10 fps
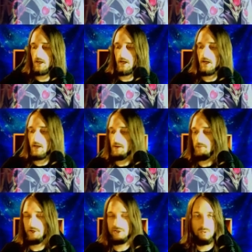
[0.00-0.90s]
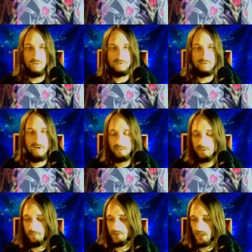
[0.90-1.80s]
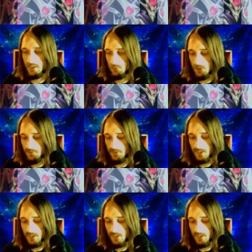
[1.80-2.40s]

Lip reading: And I mean Buster Whelp's effect, not Protector Whelp.